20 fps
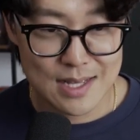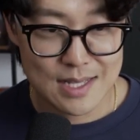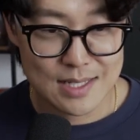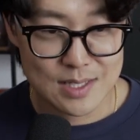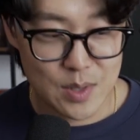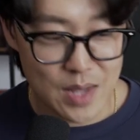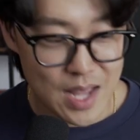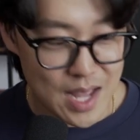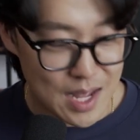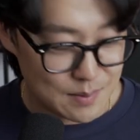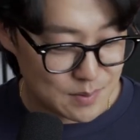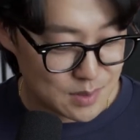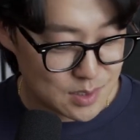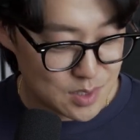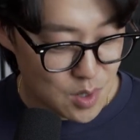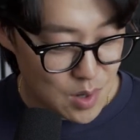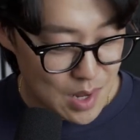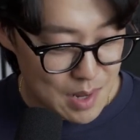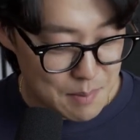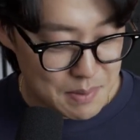So yeah,
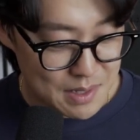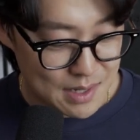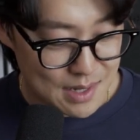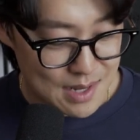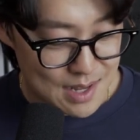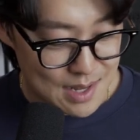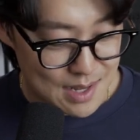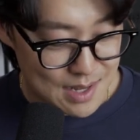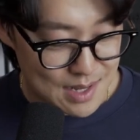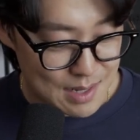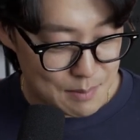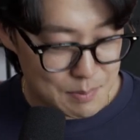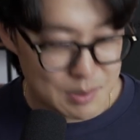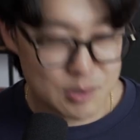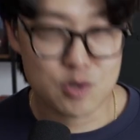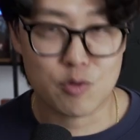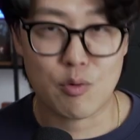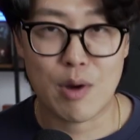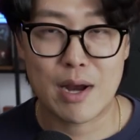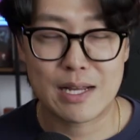so I've been
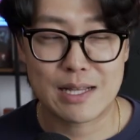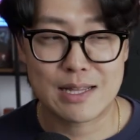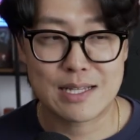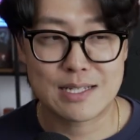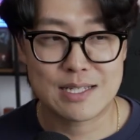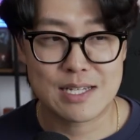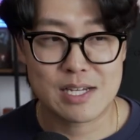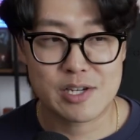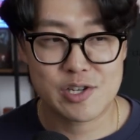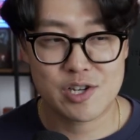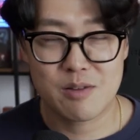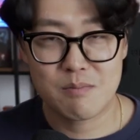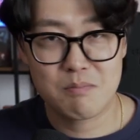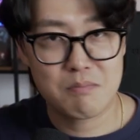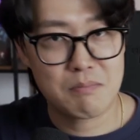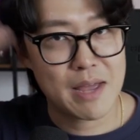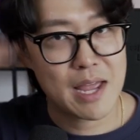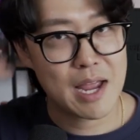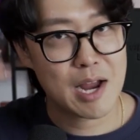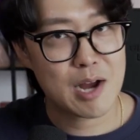dreading this session.
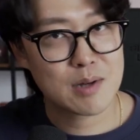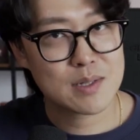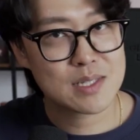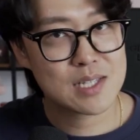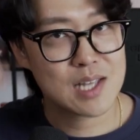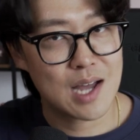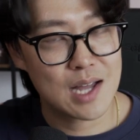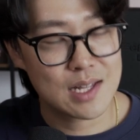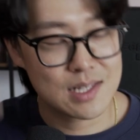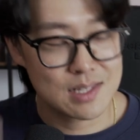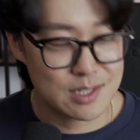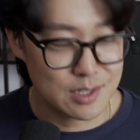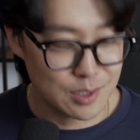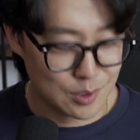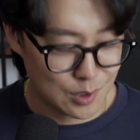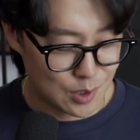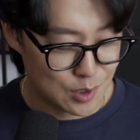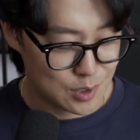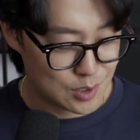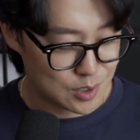My hair's gotten a
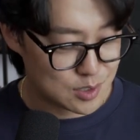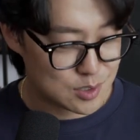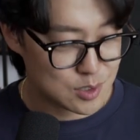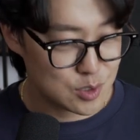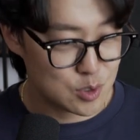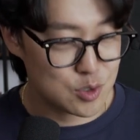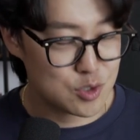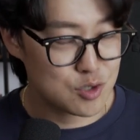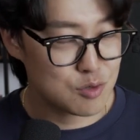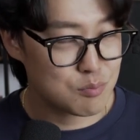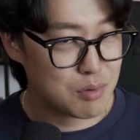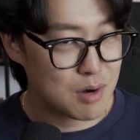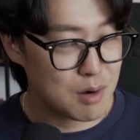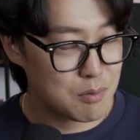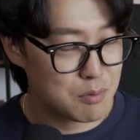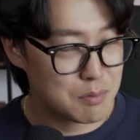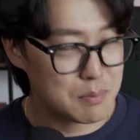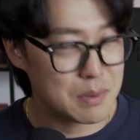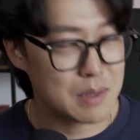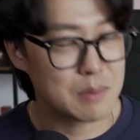little longer, so you should
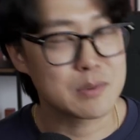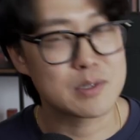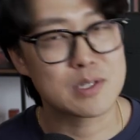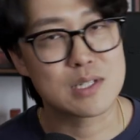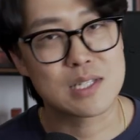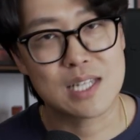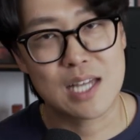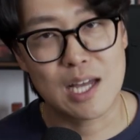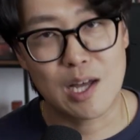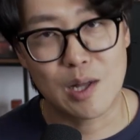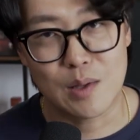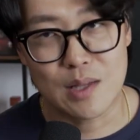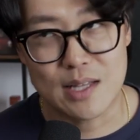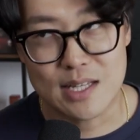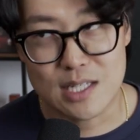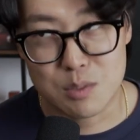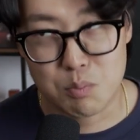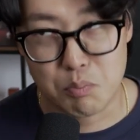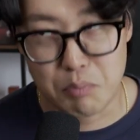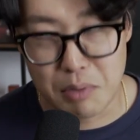probably be able to tell
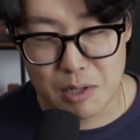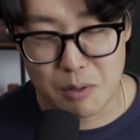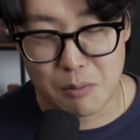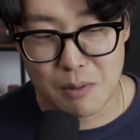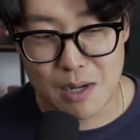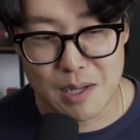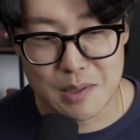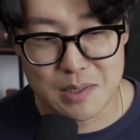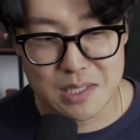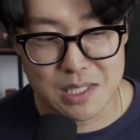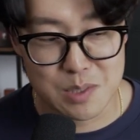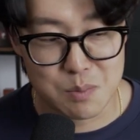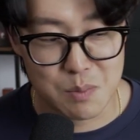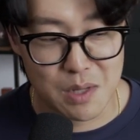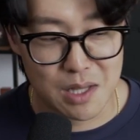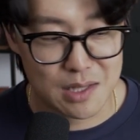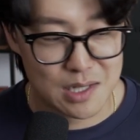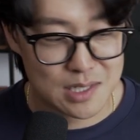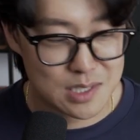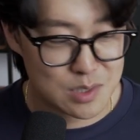it's been a while since
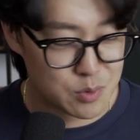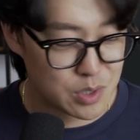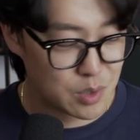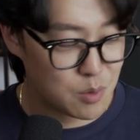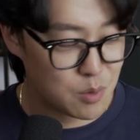my last